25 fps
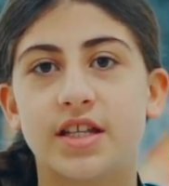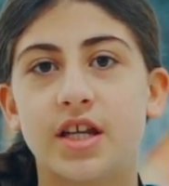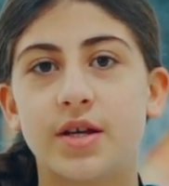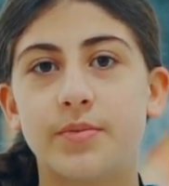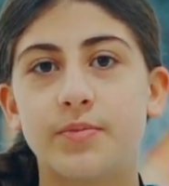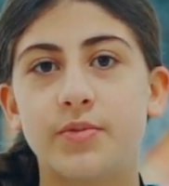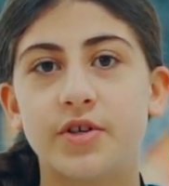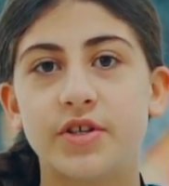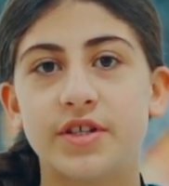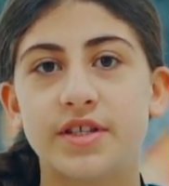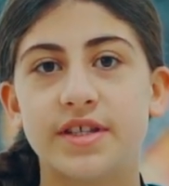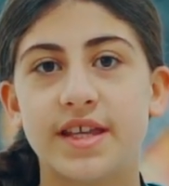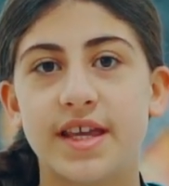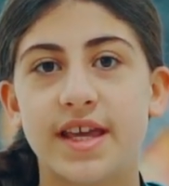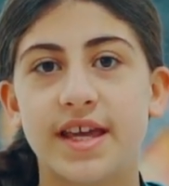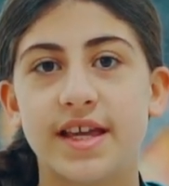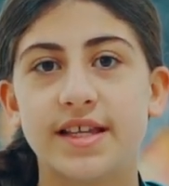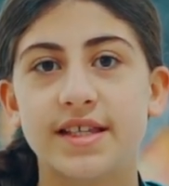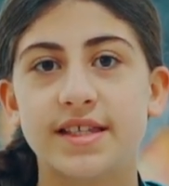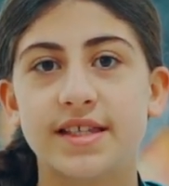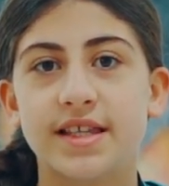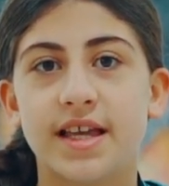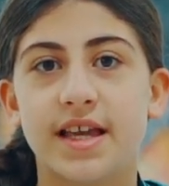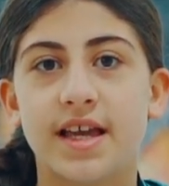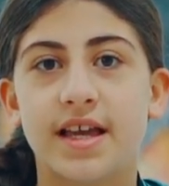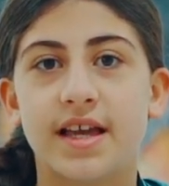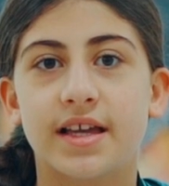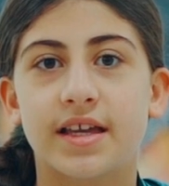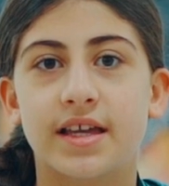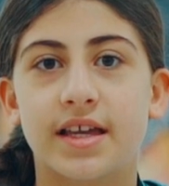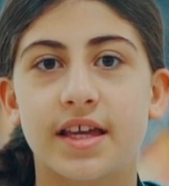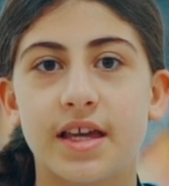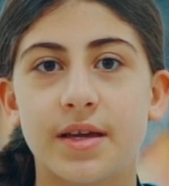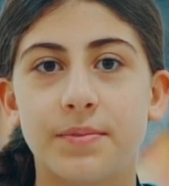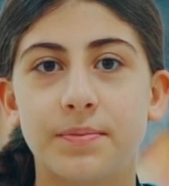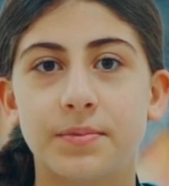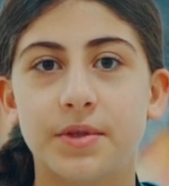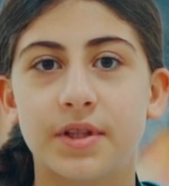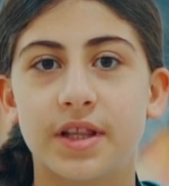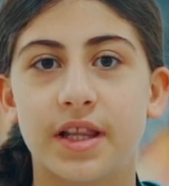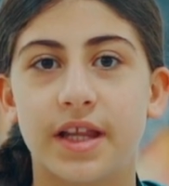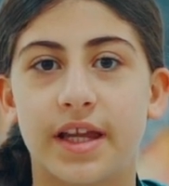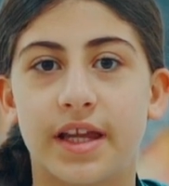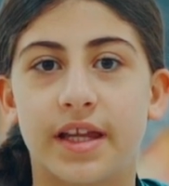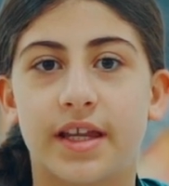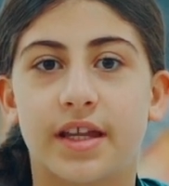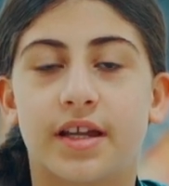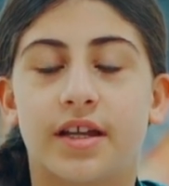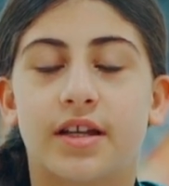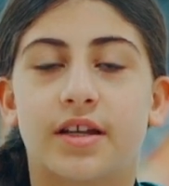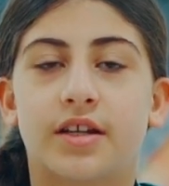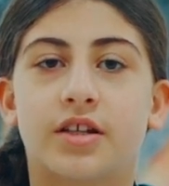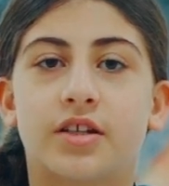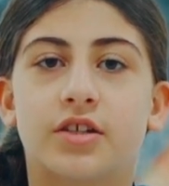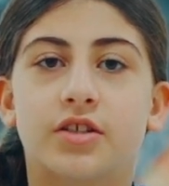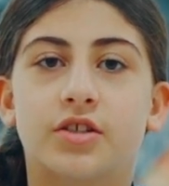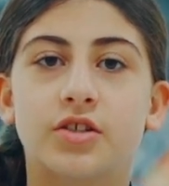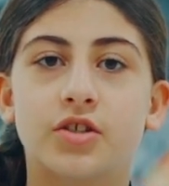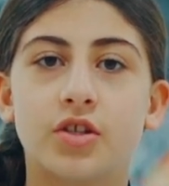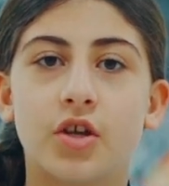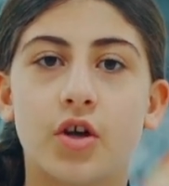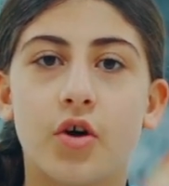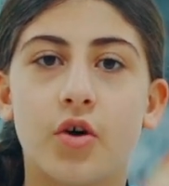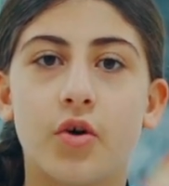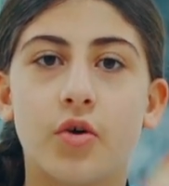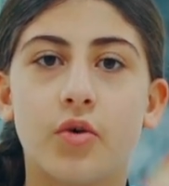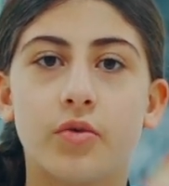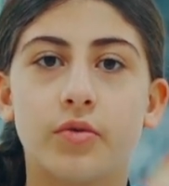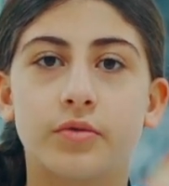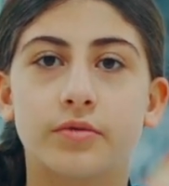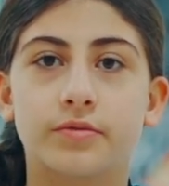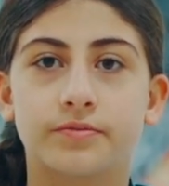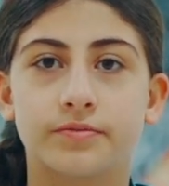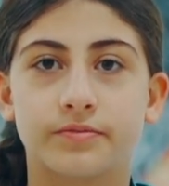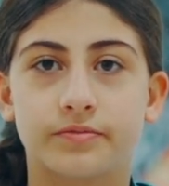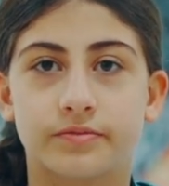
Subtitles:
Number 6, keep clean. So